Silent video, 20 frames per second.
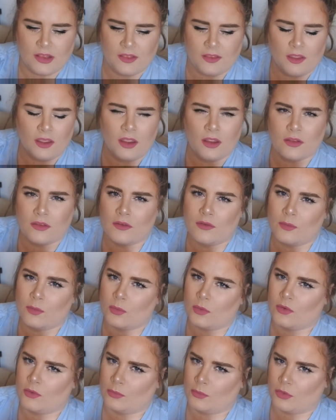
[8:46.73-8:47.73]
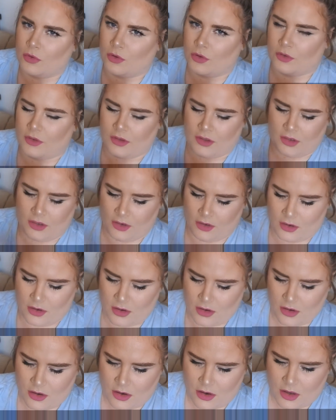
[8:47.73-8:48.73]
I think this was more
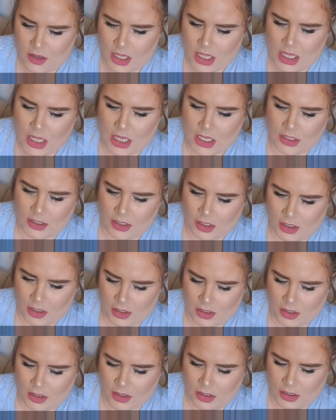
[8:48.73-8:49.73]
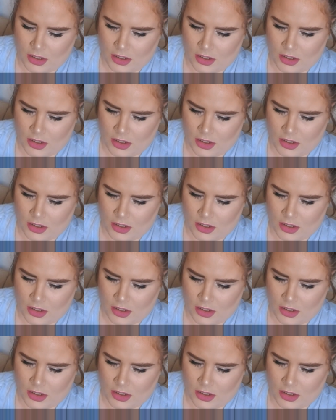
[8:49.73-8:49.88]
than $1.